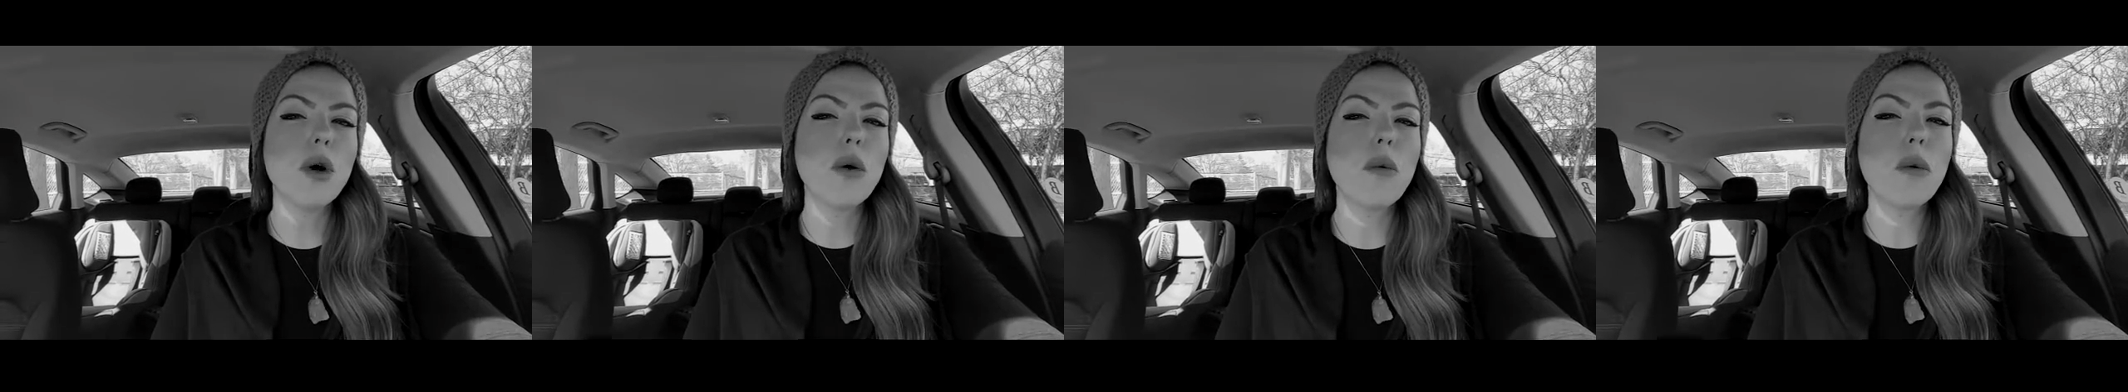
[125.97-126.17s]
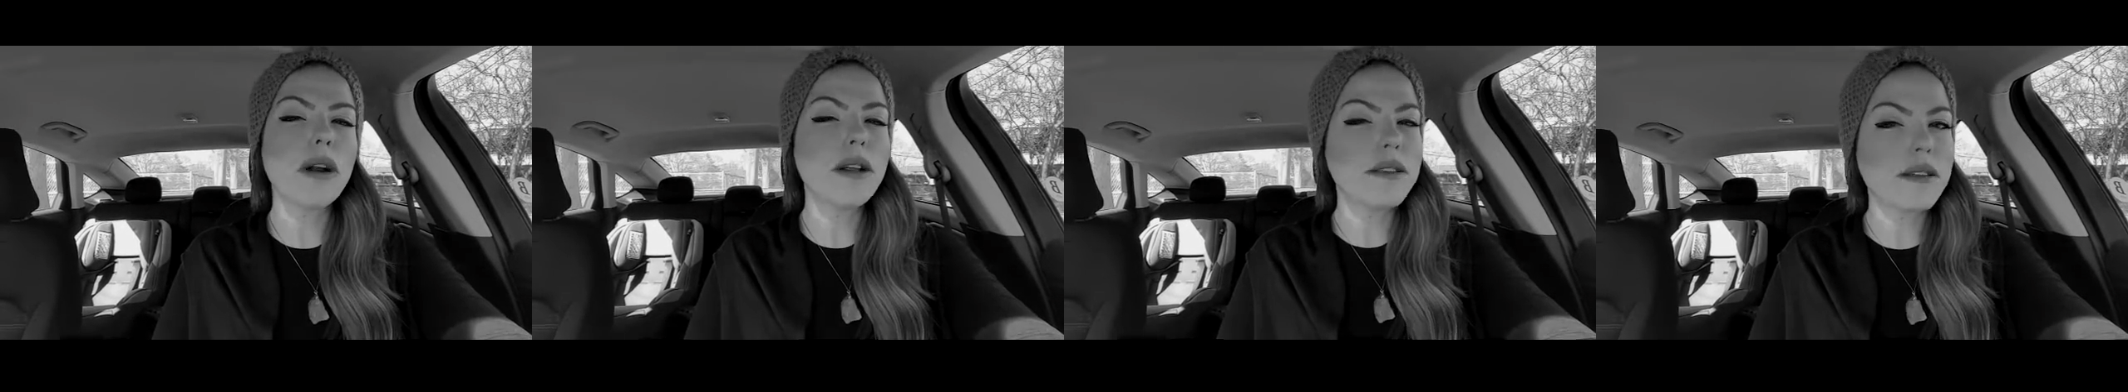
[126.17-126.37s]

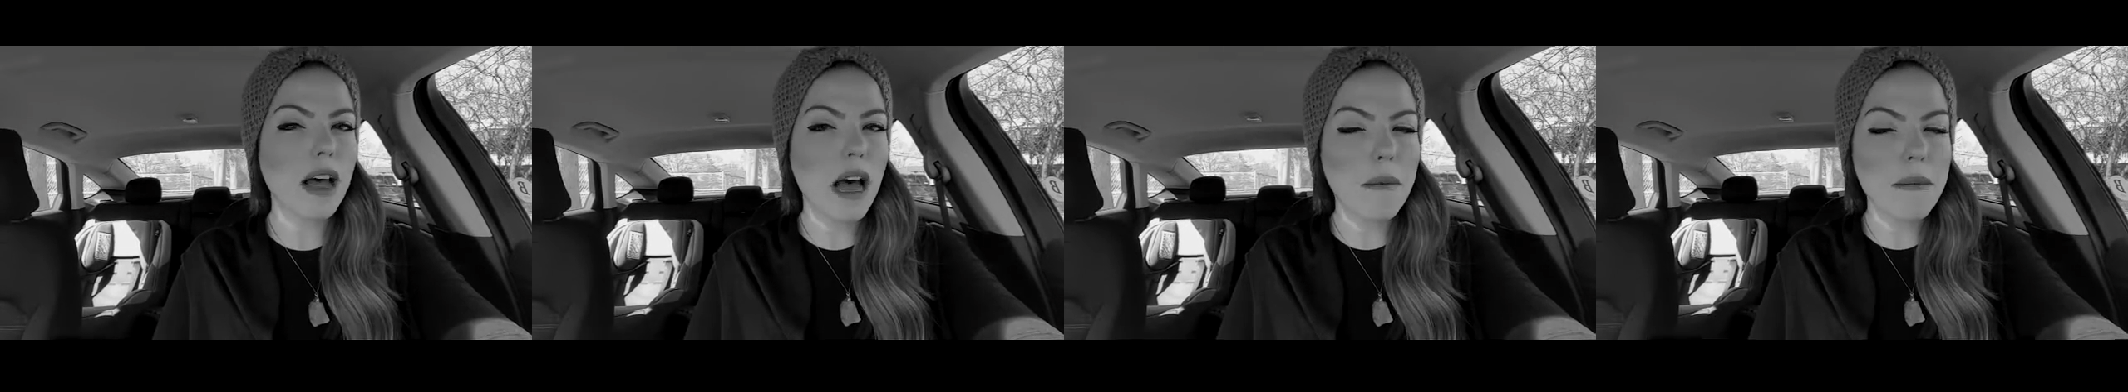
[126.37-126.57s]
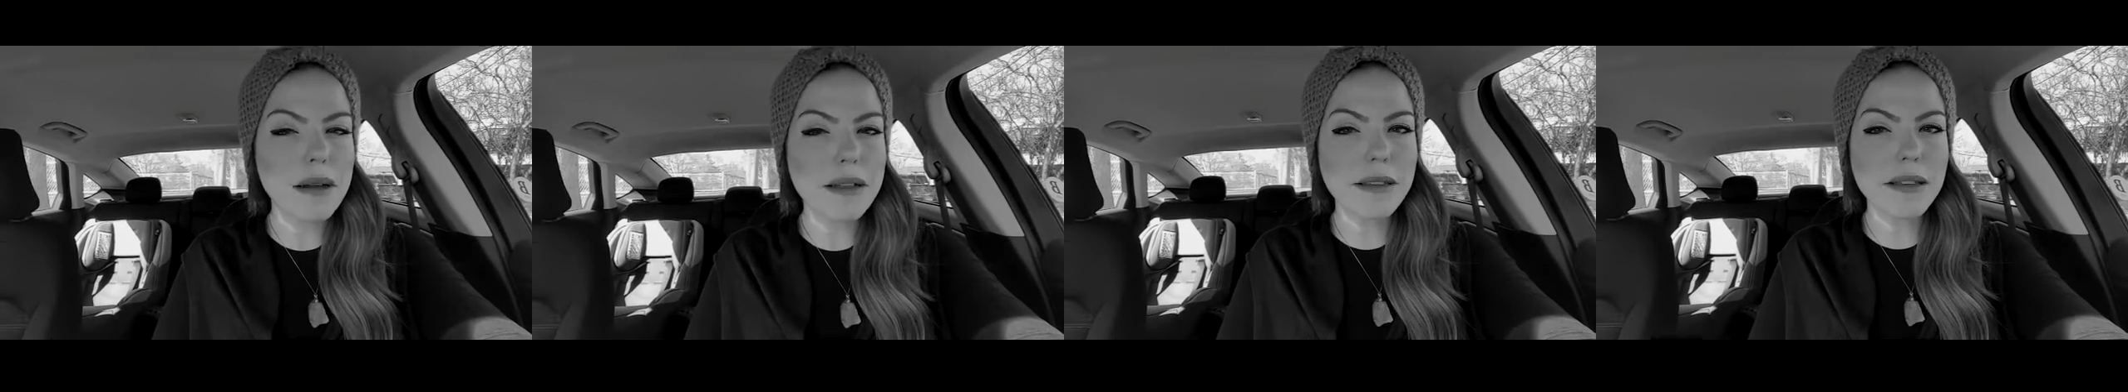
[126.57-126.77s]
what is
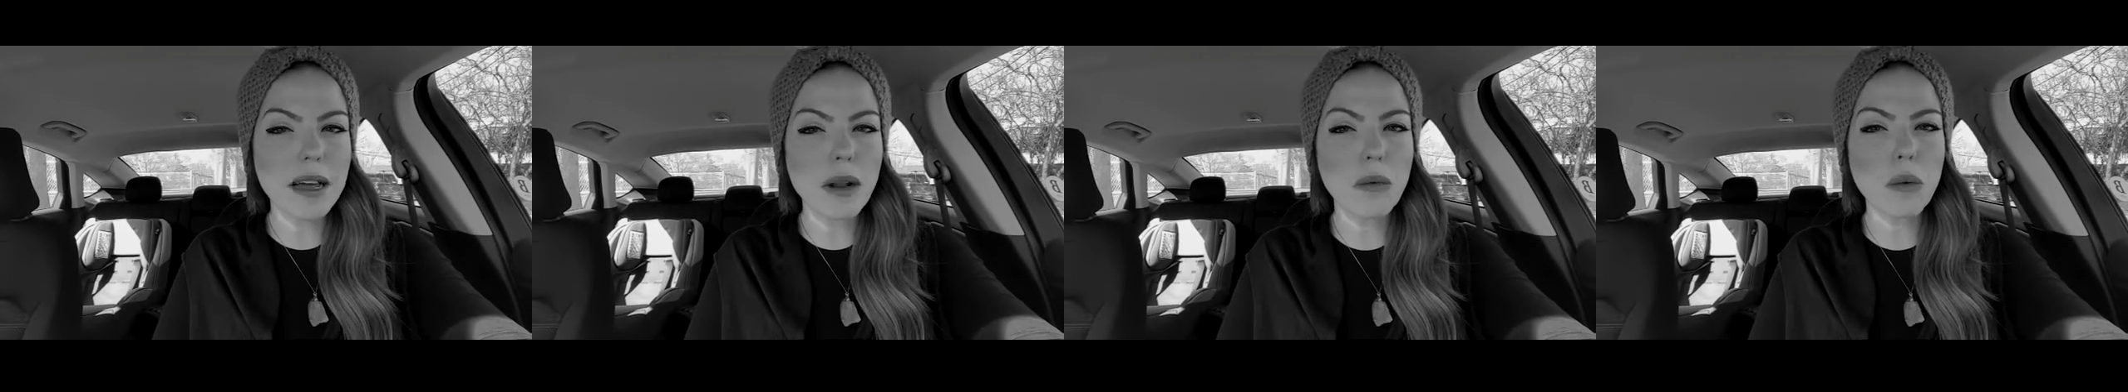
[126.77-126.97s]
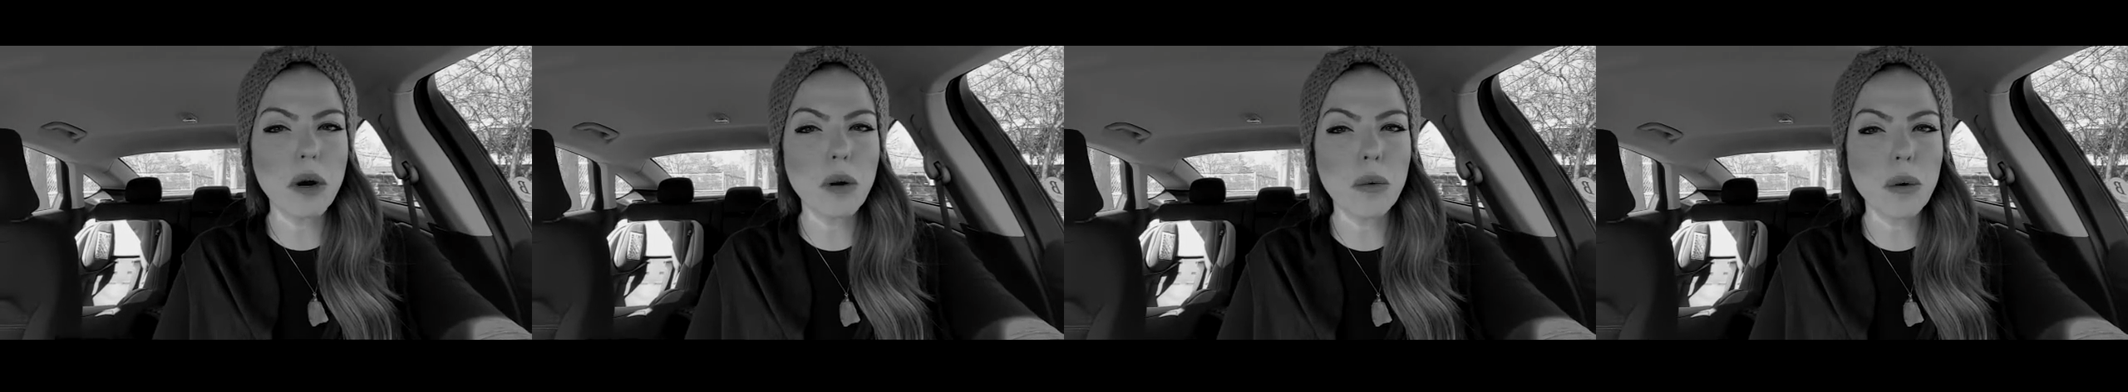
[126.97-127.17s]
Chametz
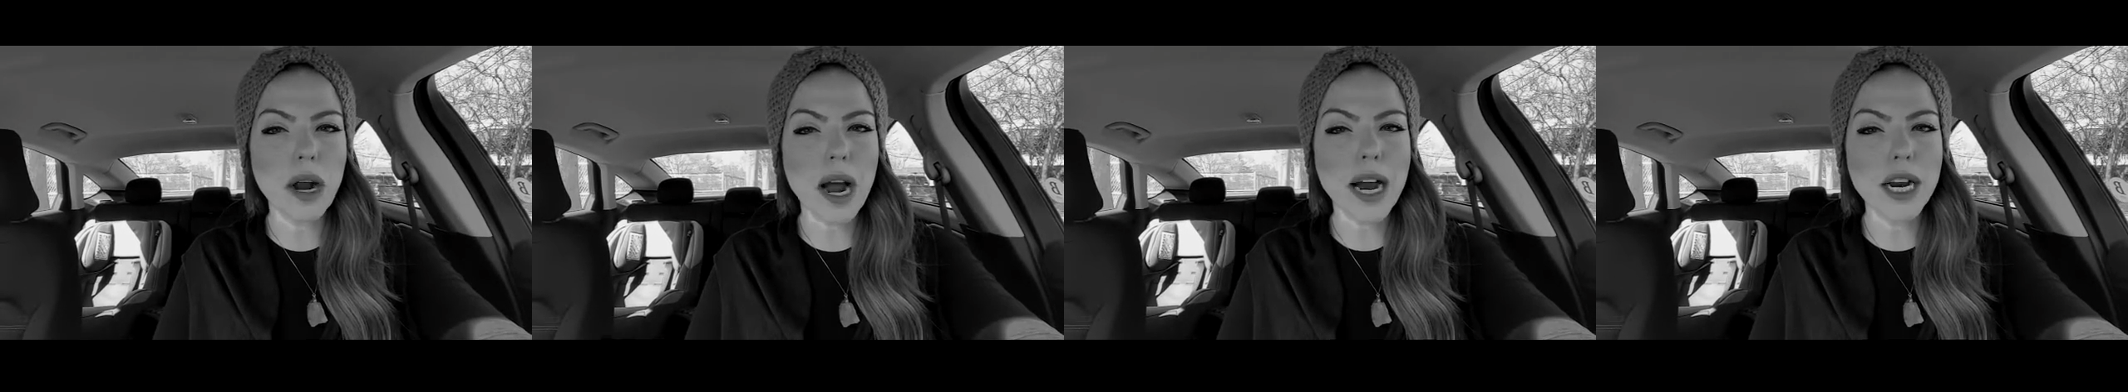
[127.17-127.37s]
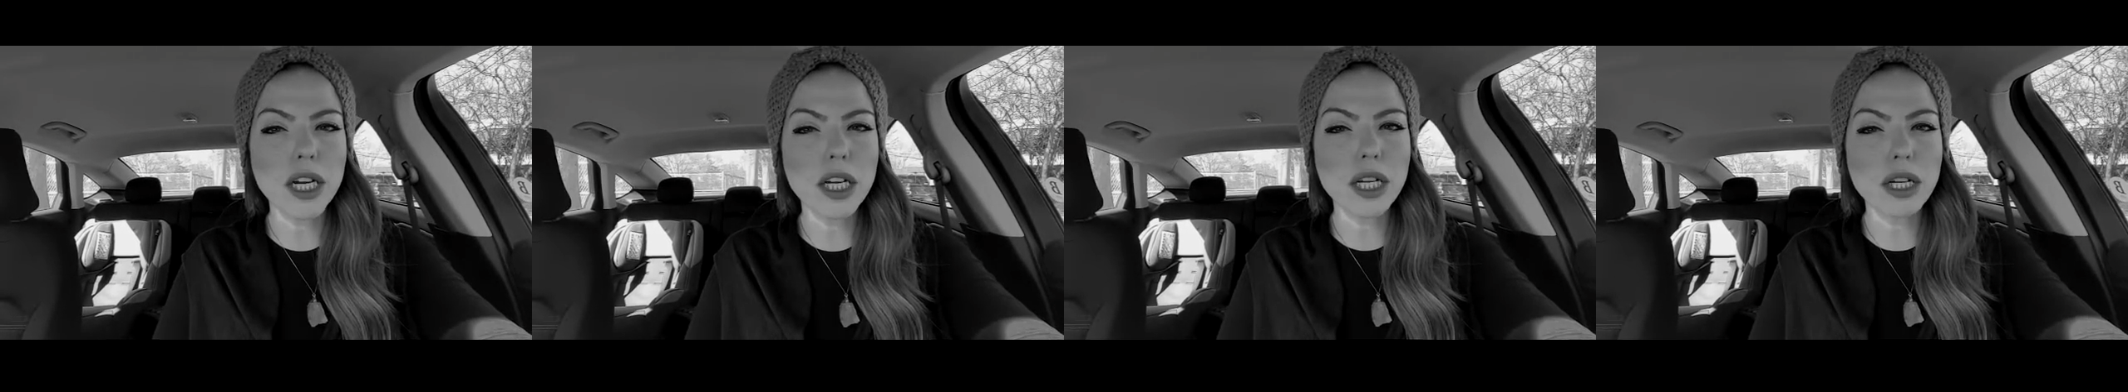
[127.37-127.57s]
and what we're
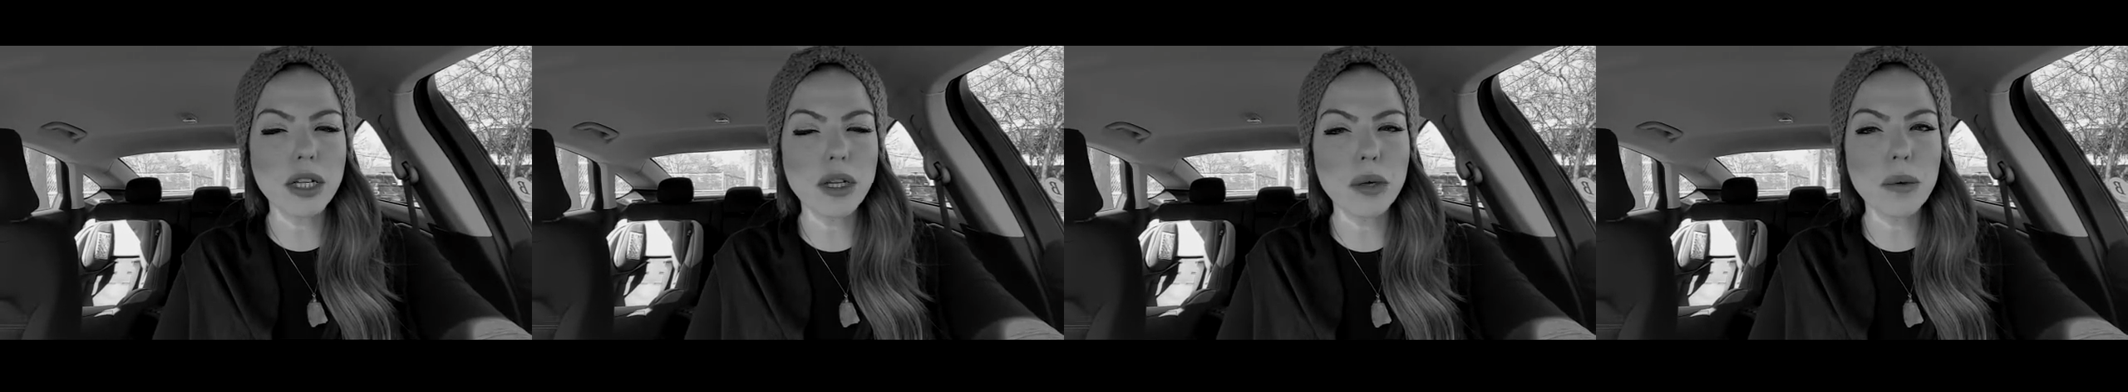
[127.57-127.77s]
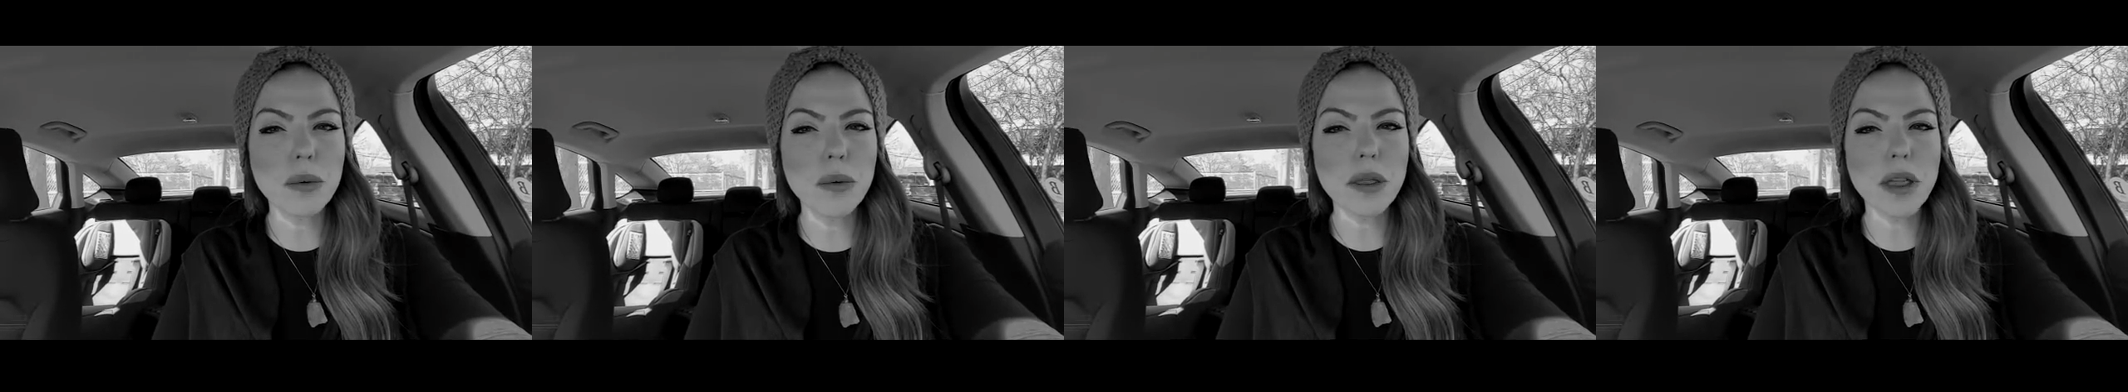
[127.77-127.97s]
actually
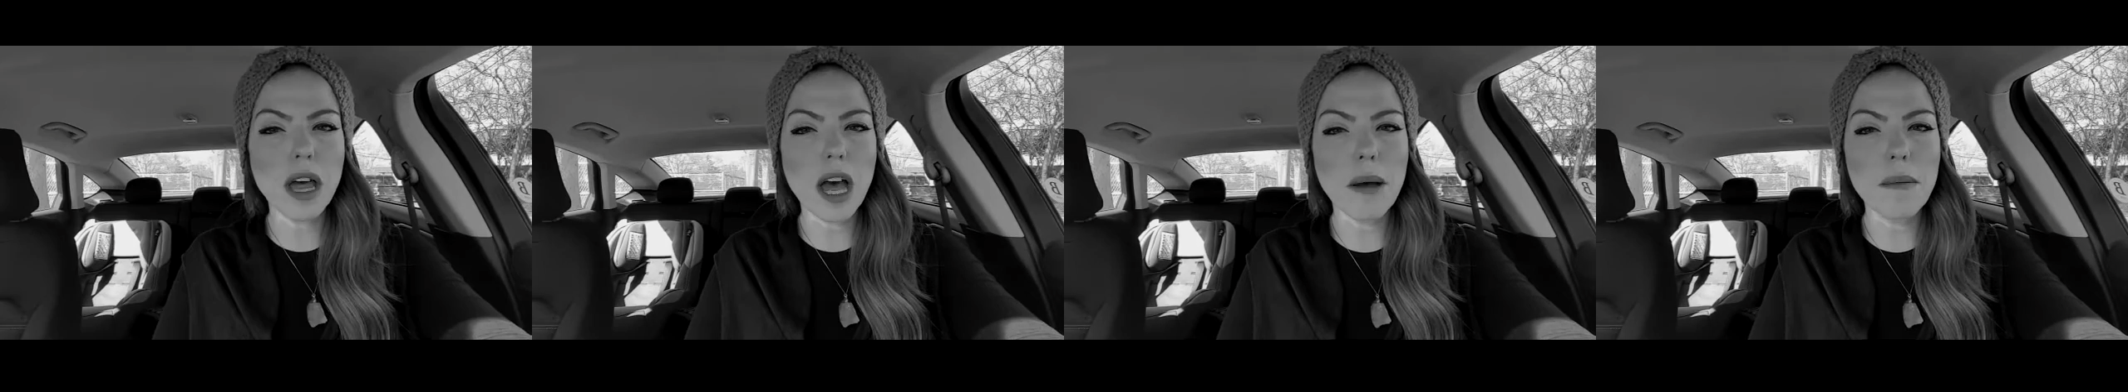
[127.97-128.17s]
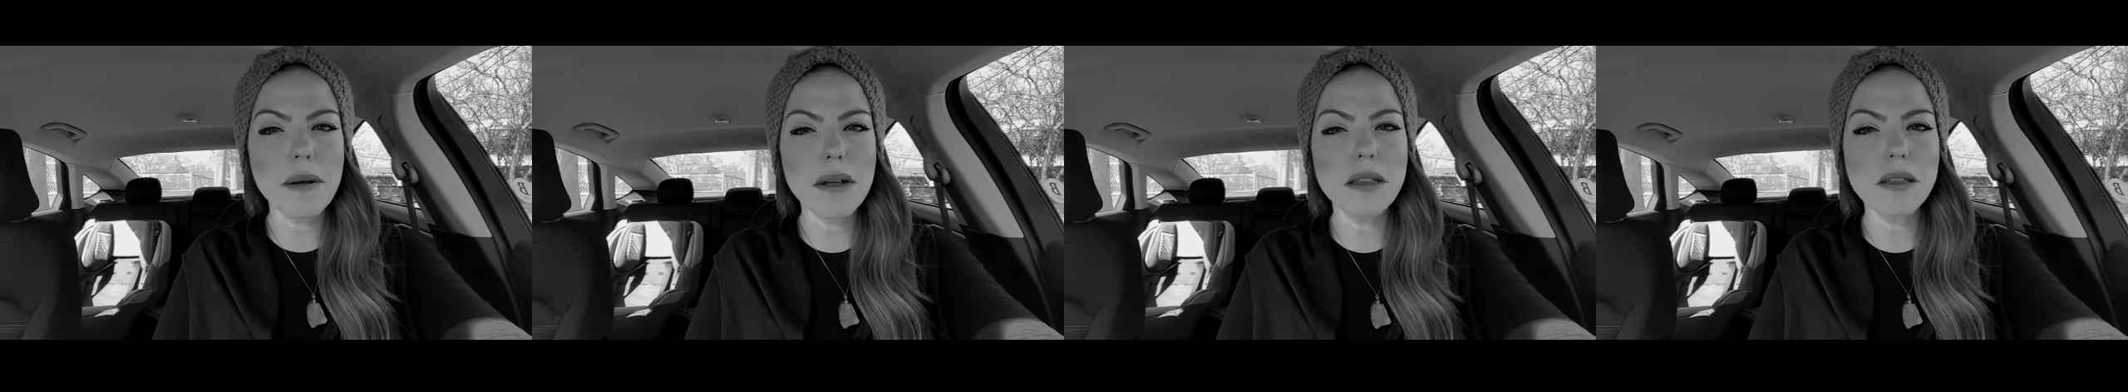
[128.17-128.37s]
doing with
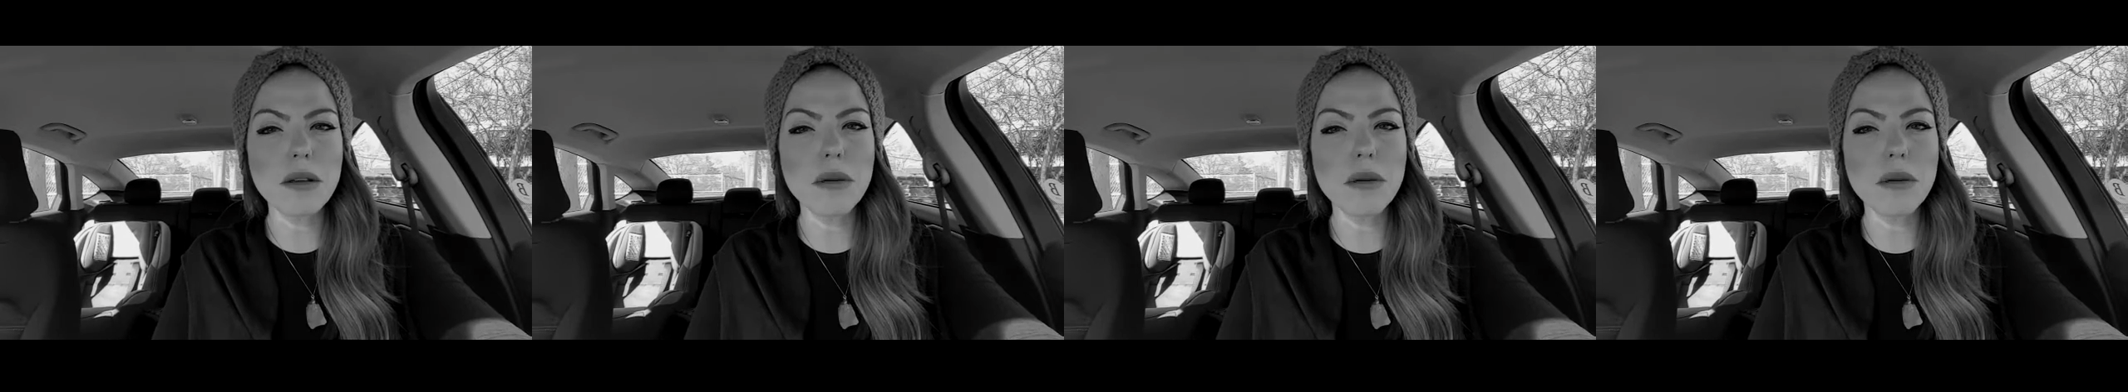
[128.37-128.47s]
Chametz.